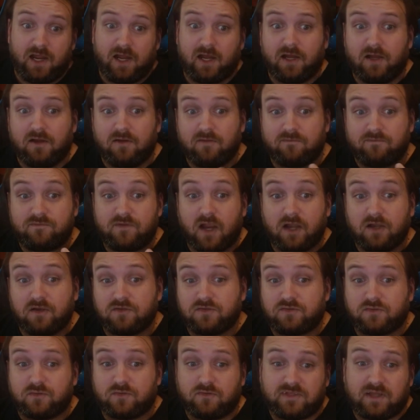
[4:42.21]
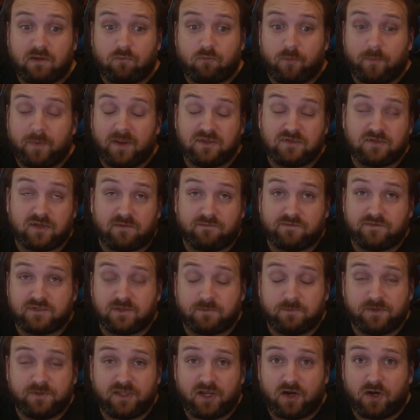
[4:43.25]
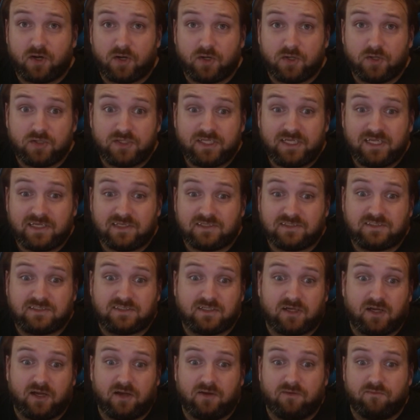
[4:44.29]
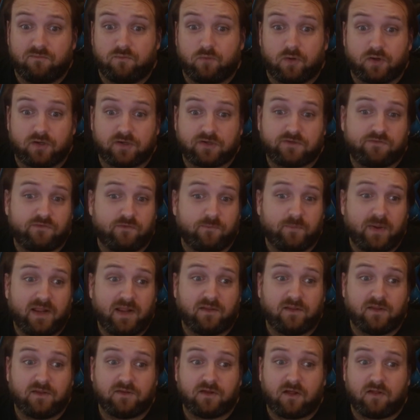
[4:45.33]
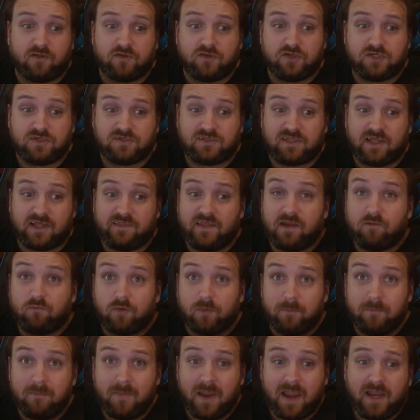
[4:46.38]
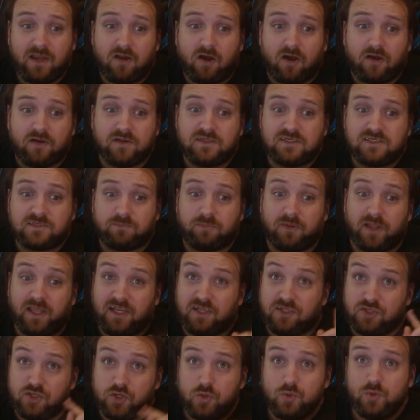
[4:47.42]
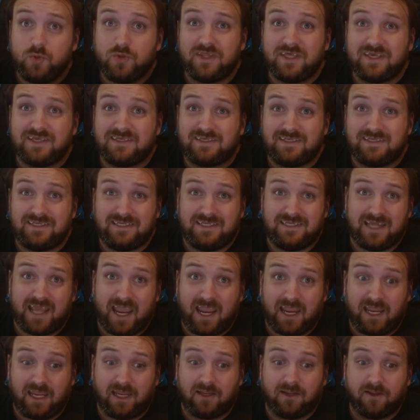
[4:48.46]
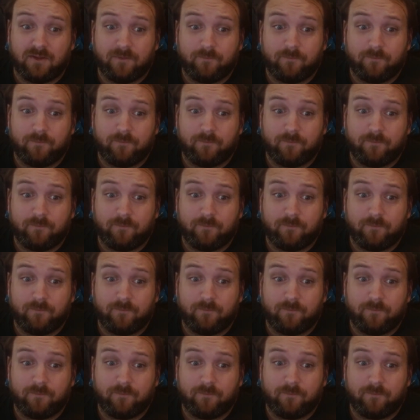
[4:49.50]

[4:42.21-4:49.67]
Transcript: of dinosaurs that were based off of some of the earliest of works from paleontologists, and they remain on display to this day.